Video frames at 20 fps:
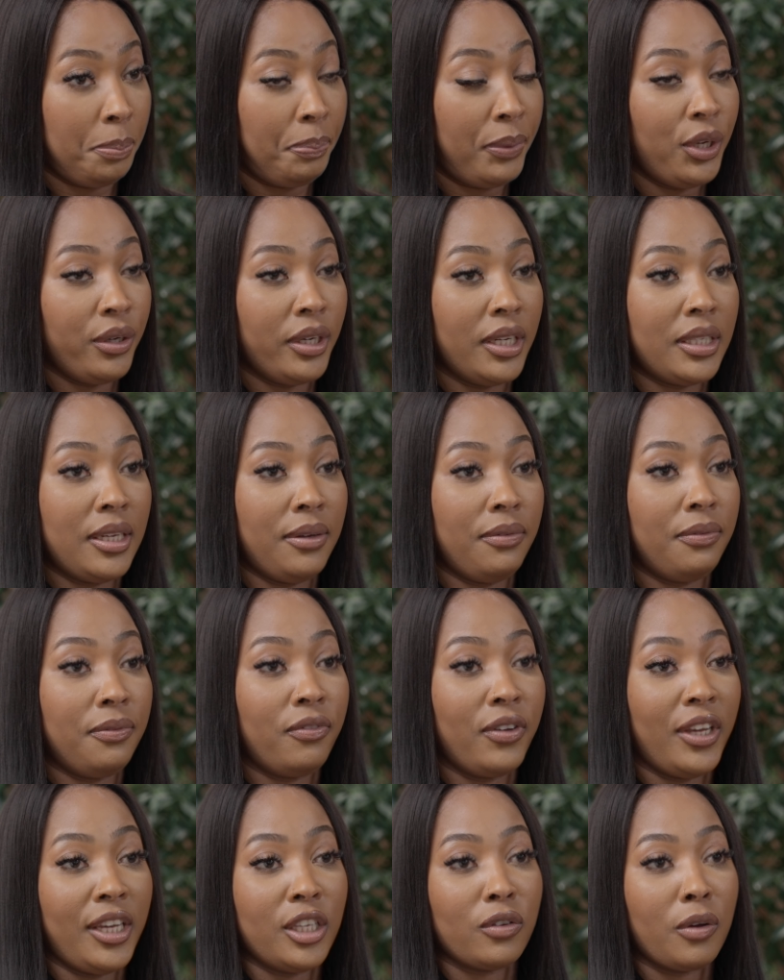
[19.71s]
punitive
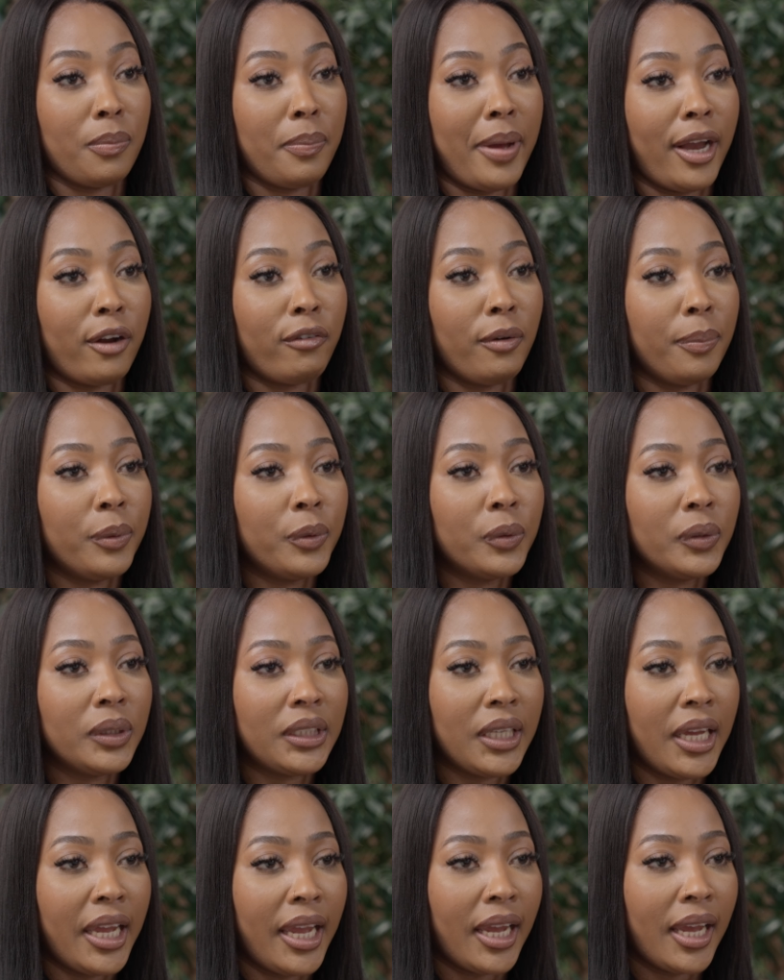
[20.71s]
fees for back
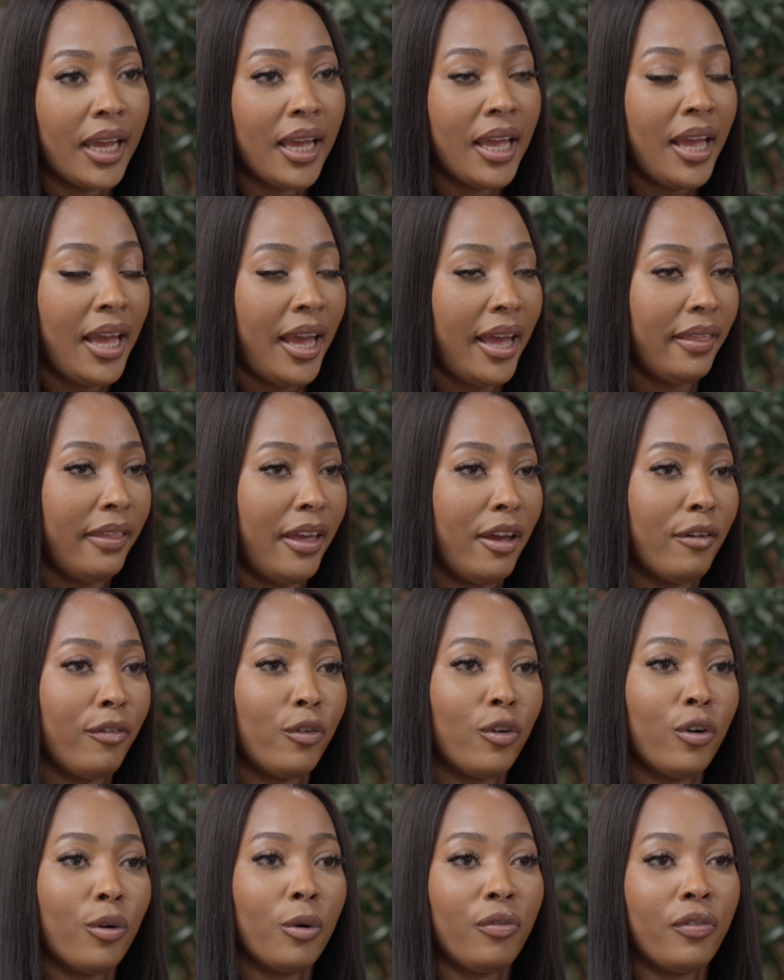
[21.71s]
reporting, and
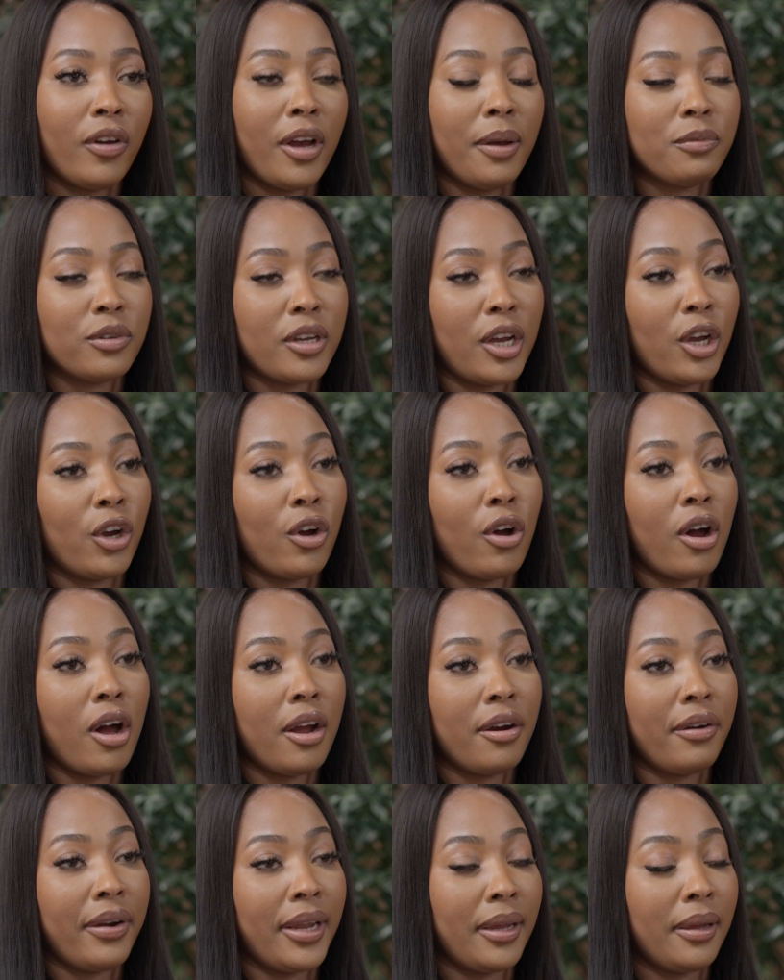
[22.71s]
therefore firms are
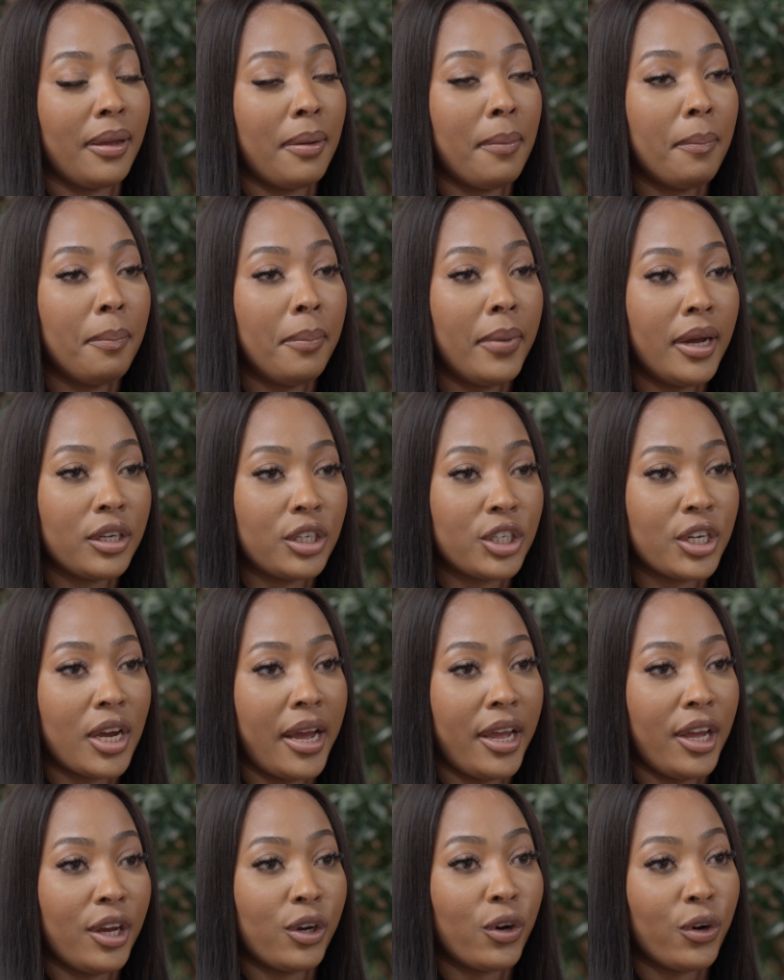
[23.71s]
incurring much
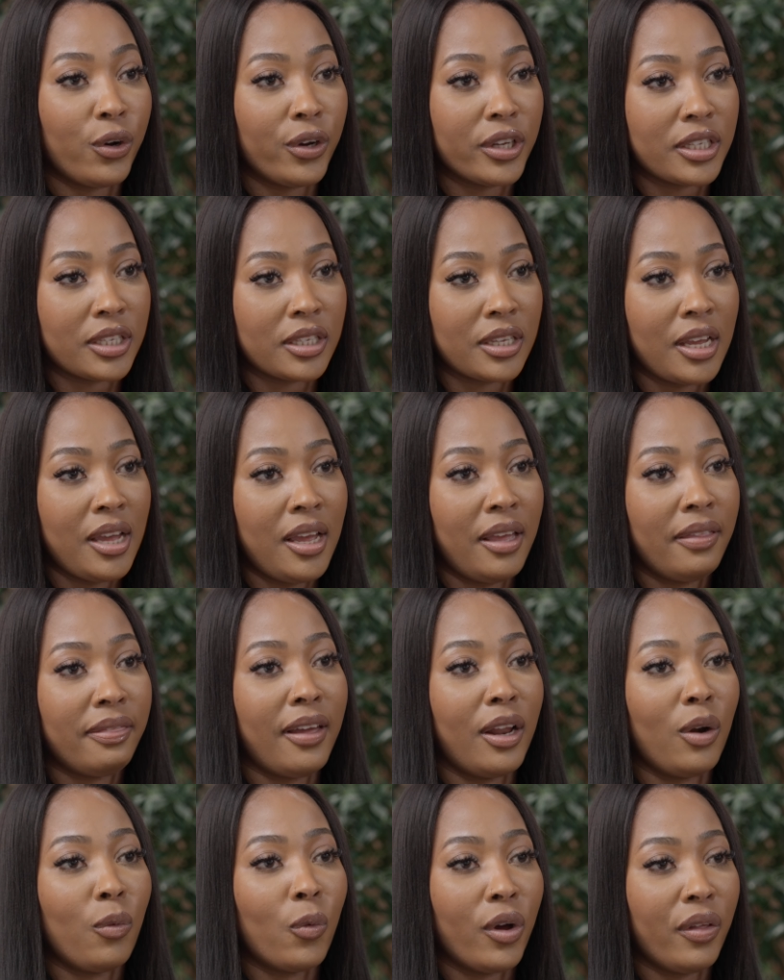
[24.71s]
higher costs
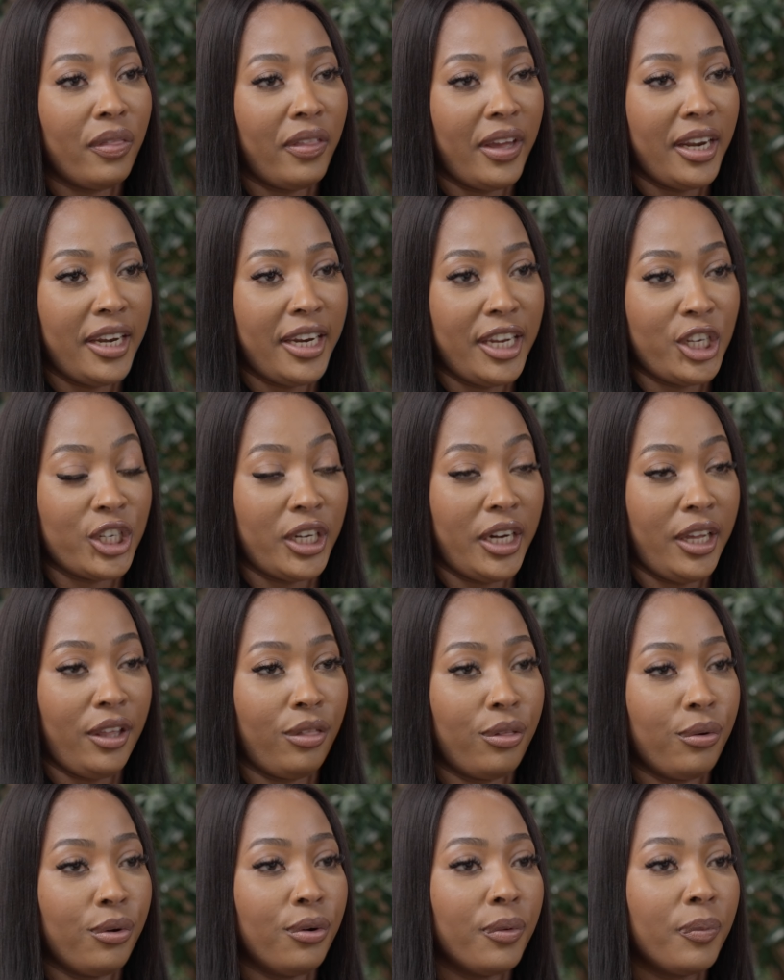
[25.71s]
than what they initially
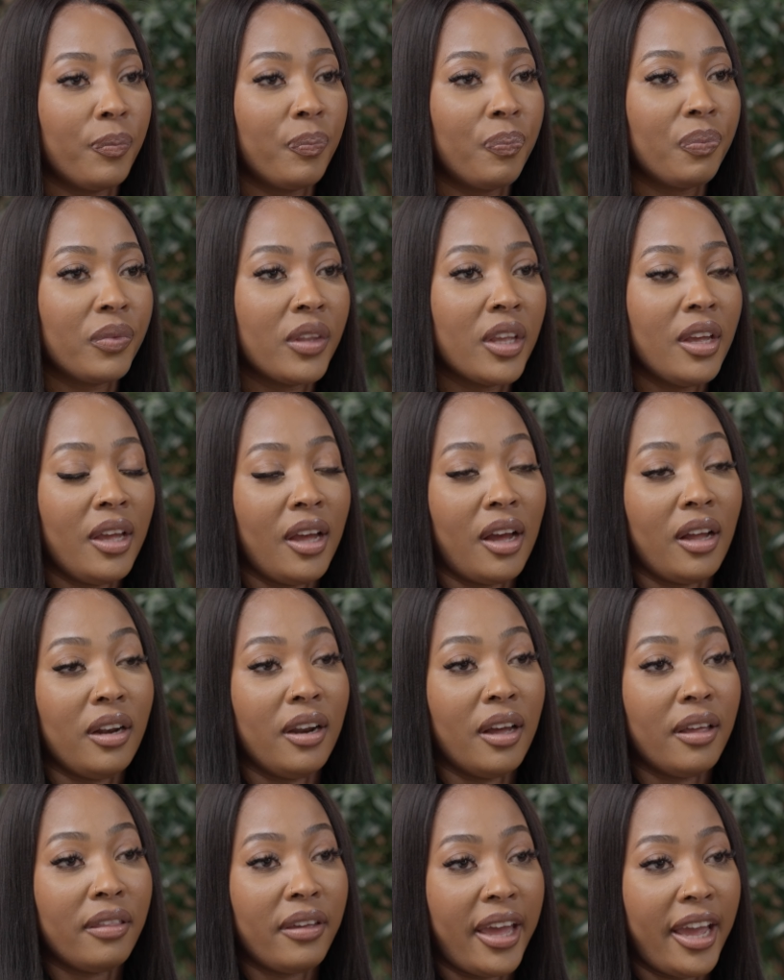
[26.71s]
thought.
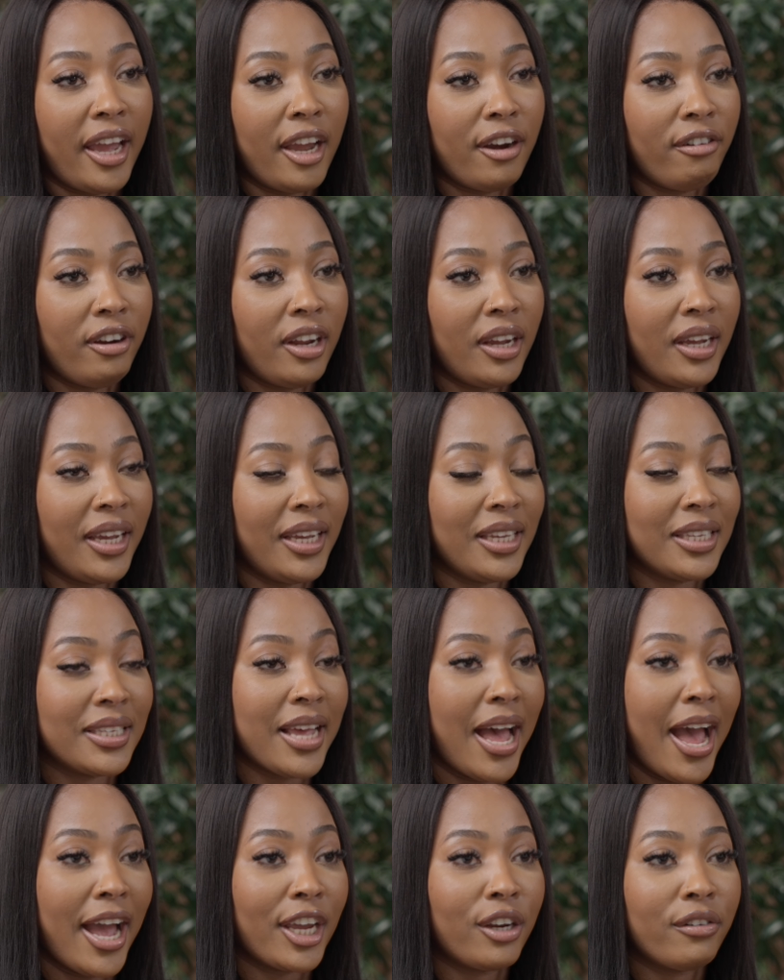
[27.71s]
Another area is
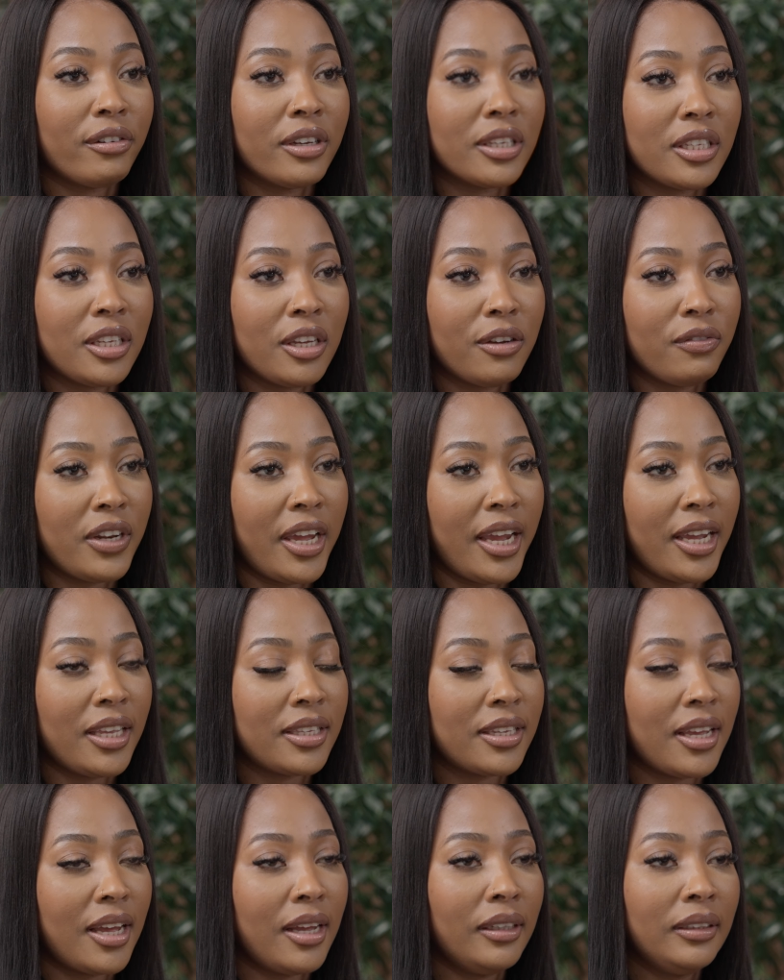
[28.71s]
accuracy of
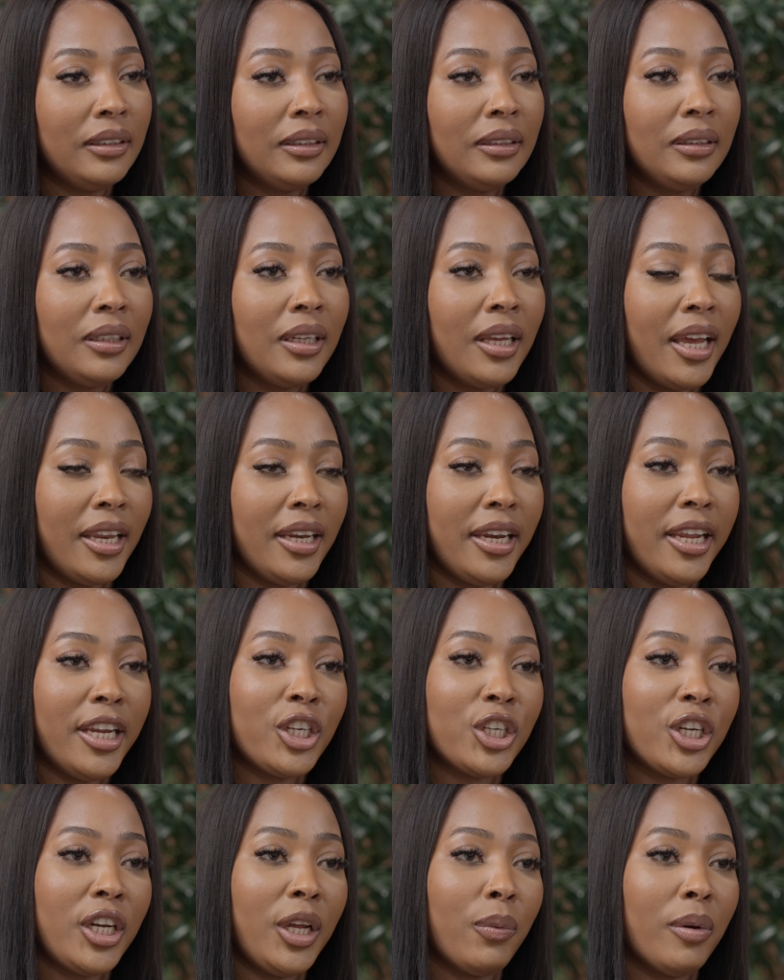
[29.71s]
data.
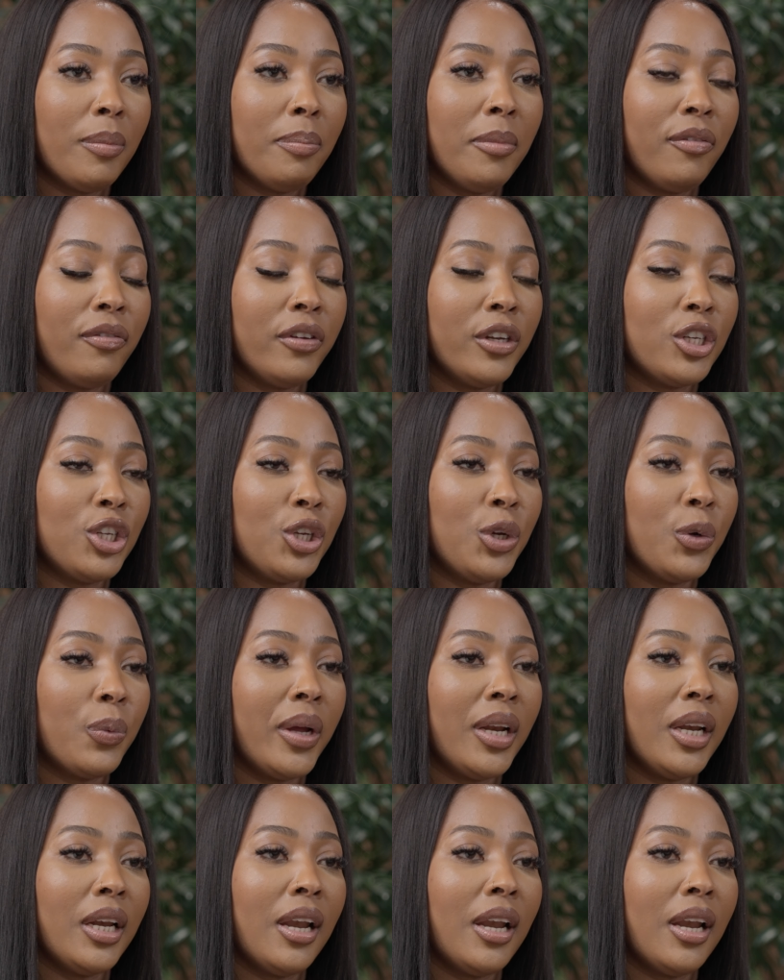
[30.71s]
Initially, when MiFID II went